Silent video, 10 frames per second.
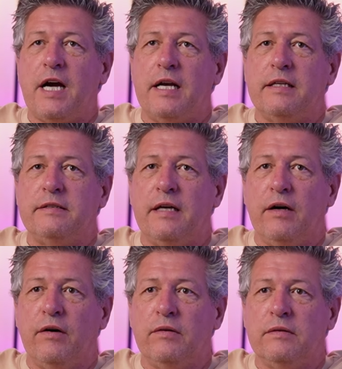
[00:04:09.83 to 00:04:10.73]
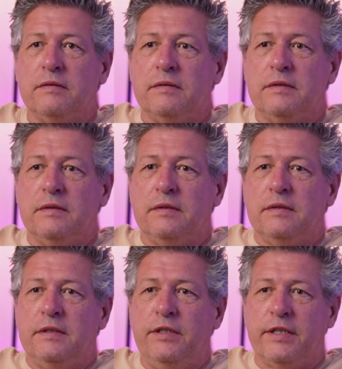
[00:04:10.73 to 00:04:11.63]
kind of tell
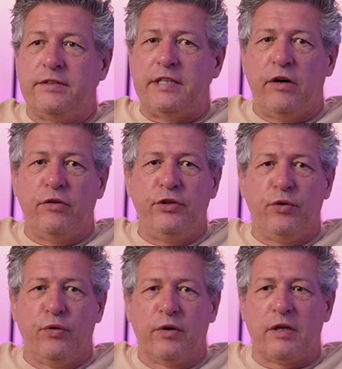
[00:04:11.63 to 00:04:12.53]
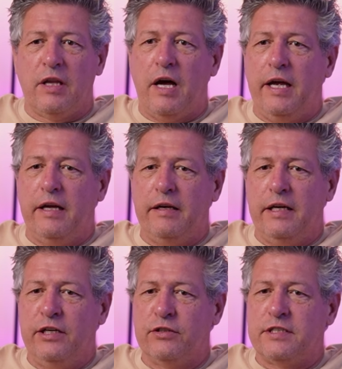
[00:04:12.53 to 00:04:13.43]
your client,
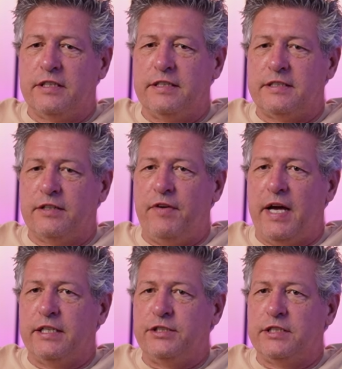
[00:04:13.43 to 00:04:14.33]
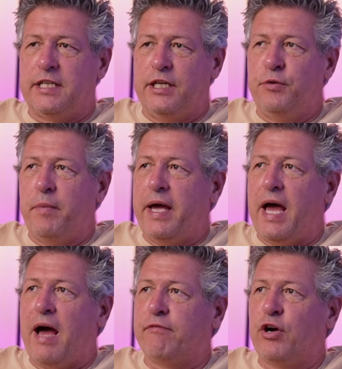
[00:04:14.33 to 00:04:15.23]
here's the disadvantages that you may
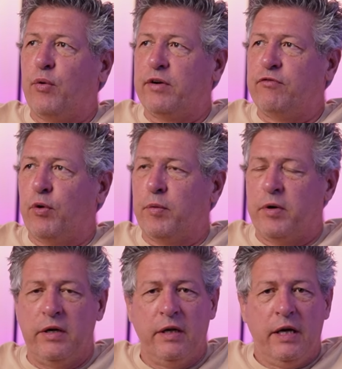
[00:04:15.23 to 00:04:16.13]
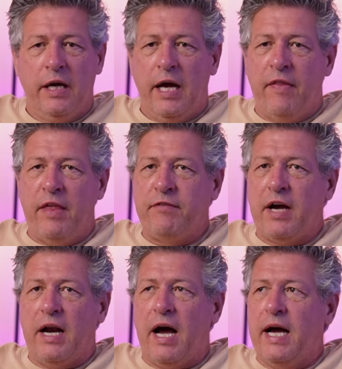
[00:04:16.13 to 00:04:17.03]
have going forward, and they've
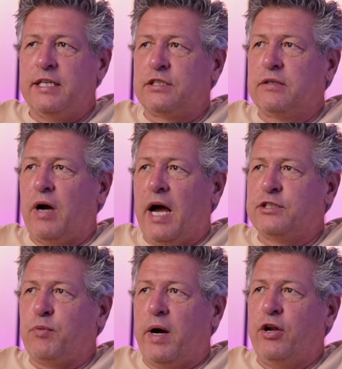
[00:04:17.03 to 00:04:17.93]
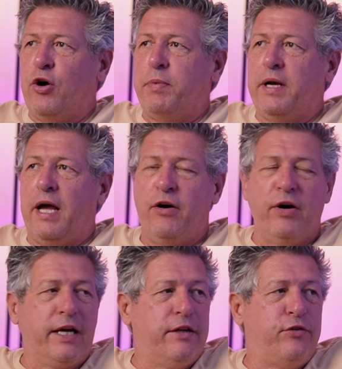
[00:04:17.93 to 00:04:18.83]
got eyes wide open
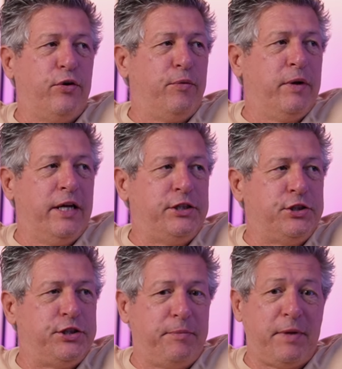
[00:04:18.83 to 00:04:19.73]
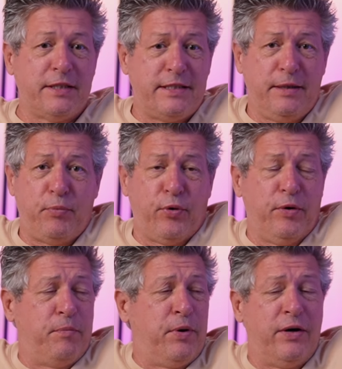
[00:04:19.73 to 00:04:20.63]
entering into a relationship. That's the
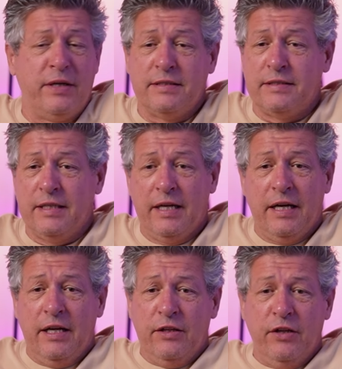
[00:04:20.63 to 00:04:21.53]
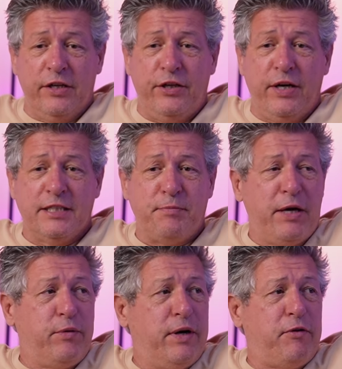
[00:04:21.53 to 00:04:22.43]
important part is, look, you guys
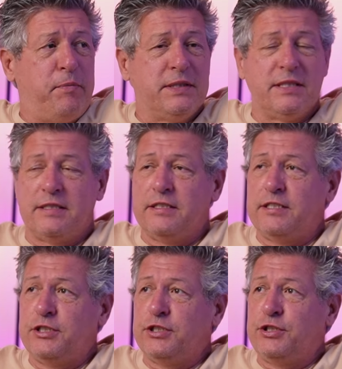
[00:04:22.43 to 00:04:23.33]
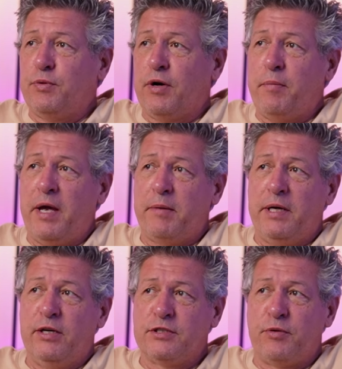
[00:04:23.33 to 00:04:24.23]
make whatever business decisions you want to make, but
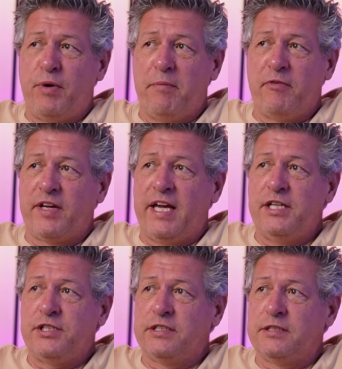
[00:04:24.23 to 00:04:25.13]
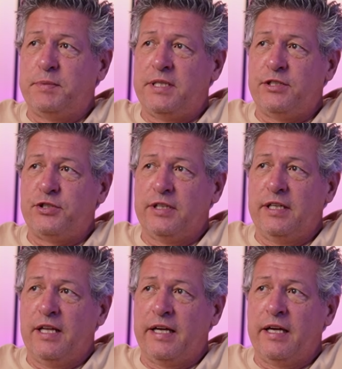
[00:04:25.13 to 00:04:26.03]
here's the ramifications
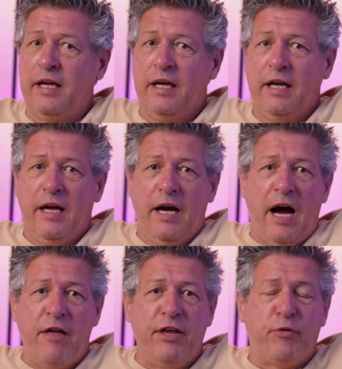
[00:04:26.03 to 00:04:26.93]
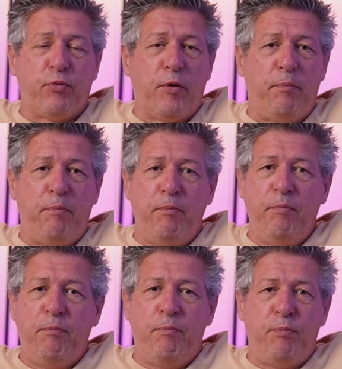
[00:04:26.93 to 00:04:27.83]
potentially. I think we're
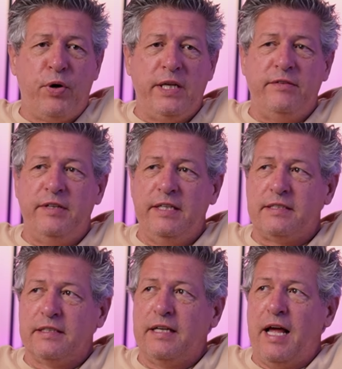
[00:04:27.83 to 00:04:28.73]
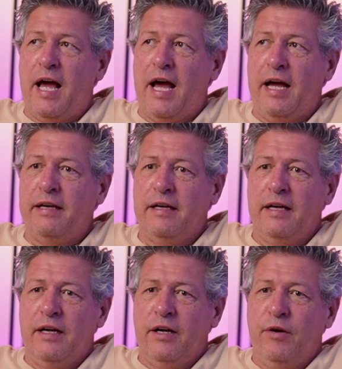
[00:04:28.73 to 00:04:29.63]
pretty decent at
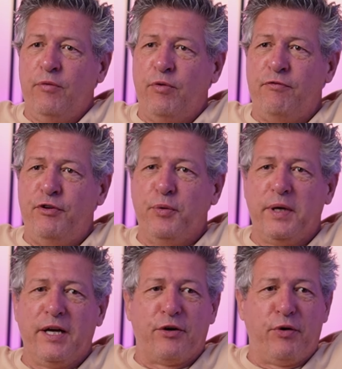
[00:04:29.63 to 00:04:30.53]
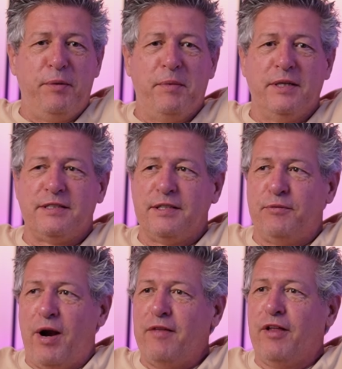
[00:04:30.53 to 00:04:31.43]
reviewing agreements
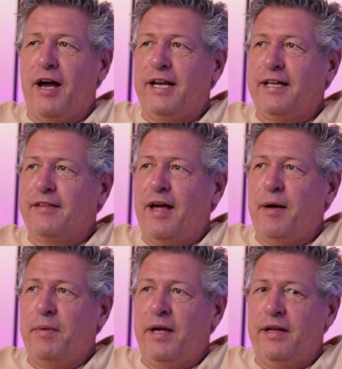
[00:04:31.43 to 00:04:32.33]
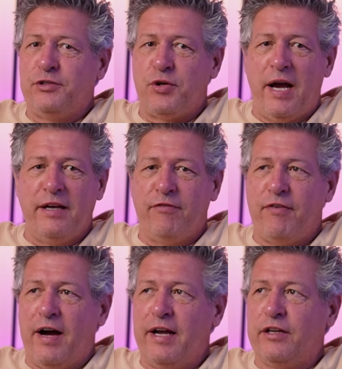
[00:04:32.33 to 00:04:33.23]
and redlining them and trying to
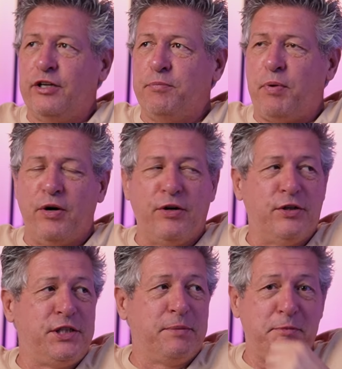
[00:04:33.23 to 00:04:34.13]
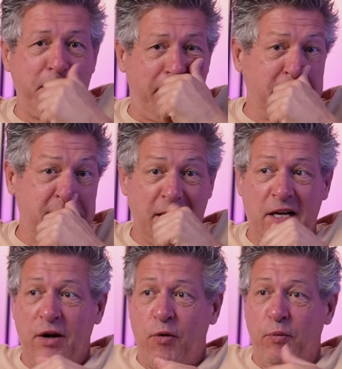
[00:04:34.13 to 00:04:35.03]
find good partnerships because
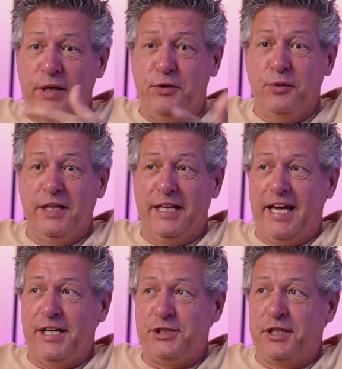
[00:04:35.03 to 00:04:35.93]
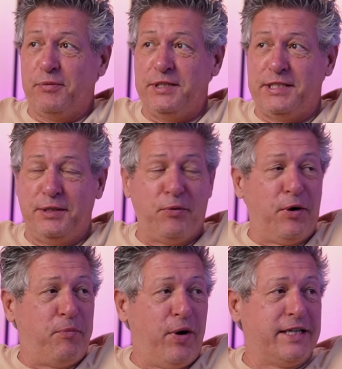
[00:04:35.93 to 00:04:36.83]
we do litigation and we see where
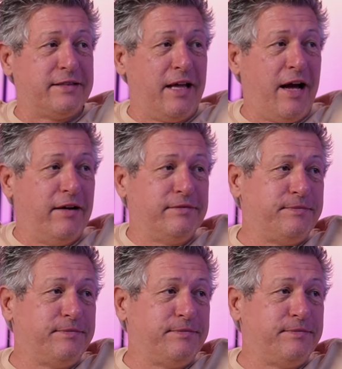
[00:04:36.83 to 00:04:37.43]
it breaks down.